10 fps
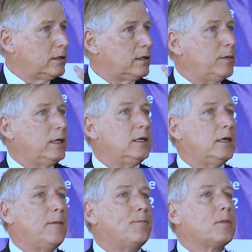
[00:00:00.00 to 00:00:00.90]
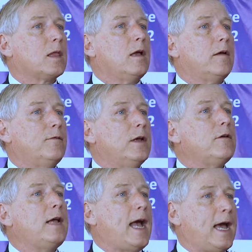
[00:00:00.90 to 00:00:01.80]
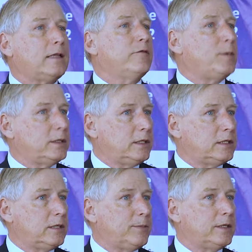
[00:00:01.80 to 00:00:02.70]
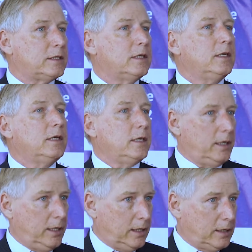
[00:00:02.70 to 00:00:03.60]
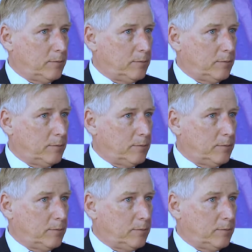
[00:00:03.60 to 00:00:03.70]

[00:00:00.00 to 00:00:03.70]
to be very active participants in the